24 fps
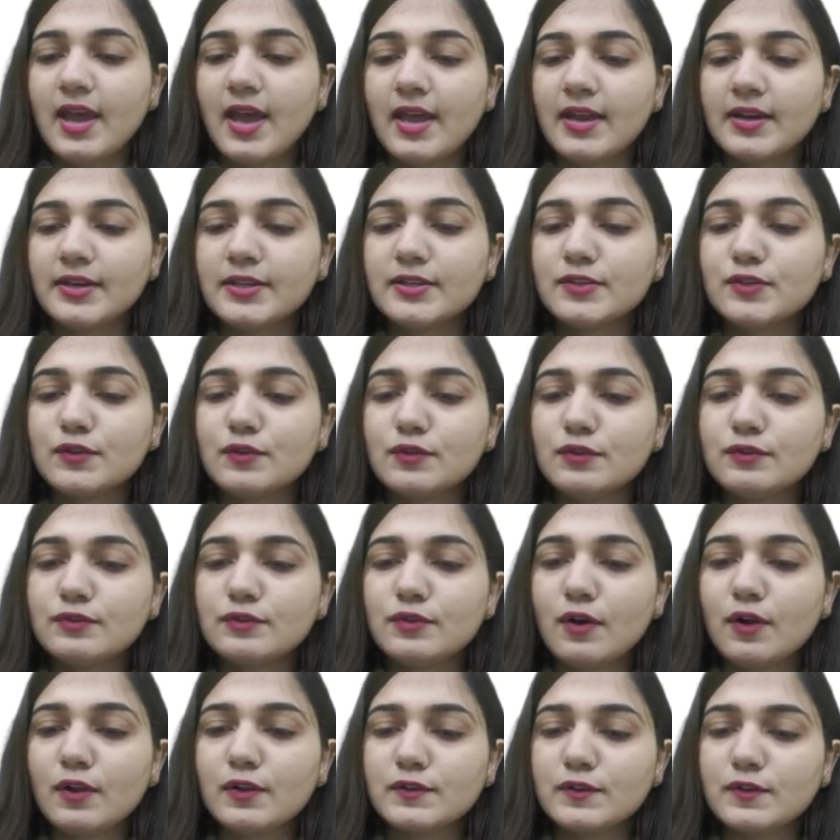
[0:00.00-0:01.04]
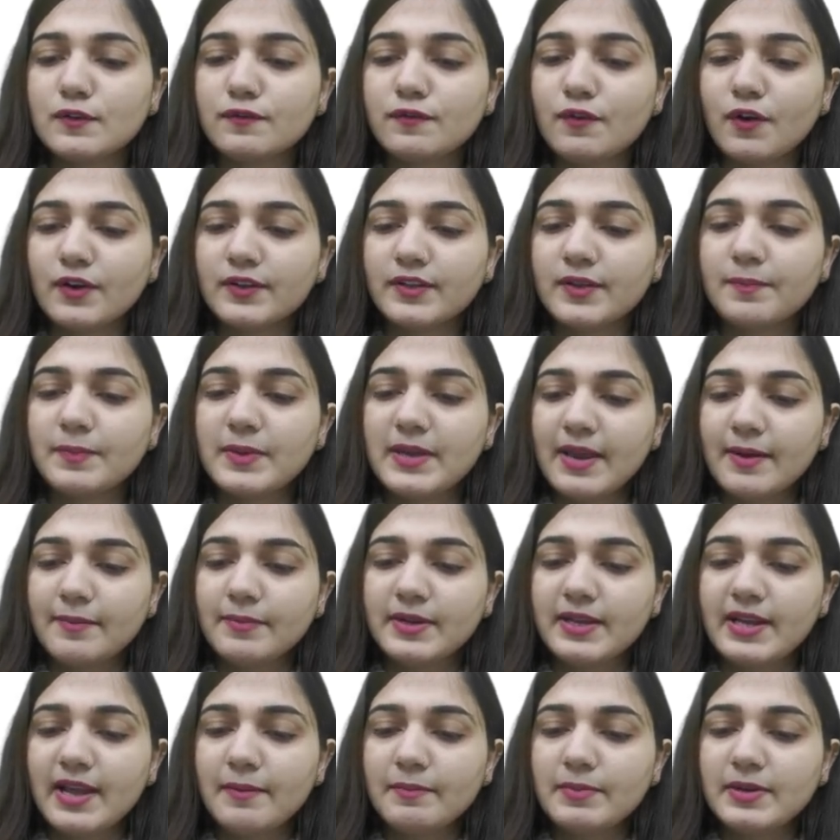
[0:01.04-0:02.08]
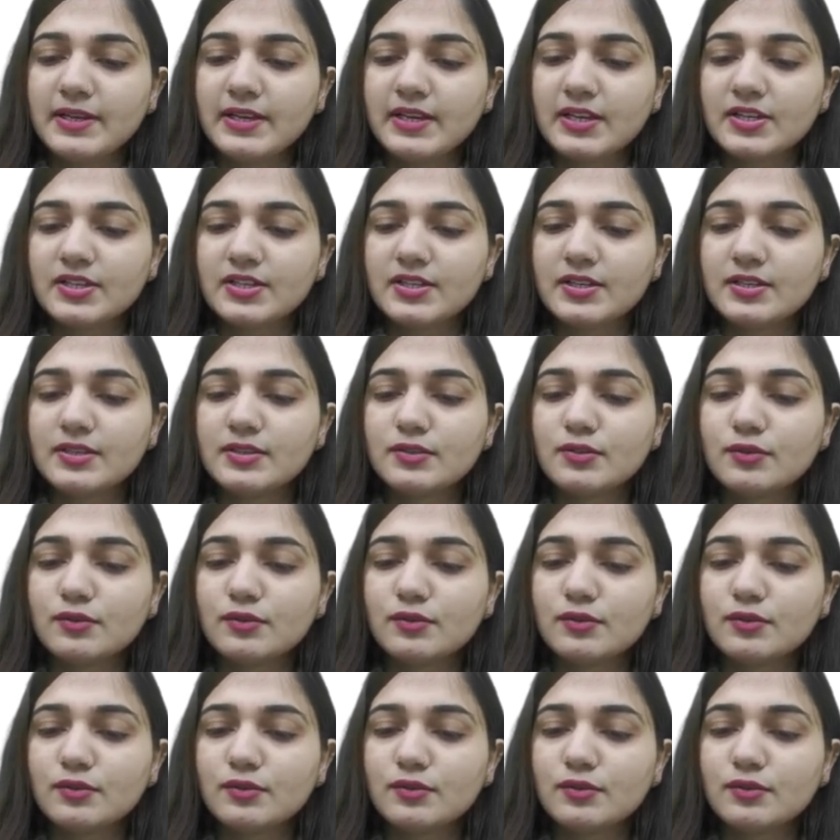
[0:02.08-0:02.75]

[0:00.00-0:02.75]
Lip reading: It is used also for the PMD application.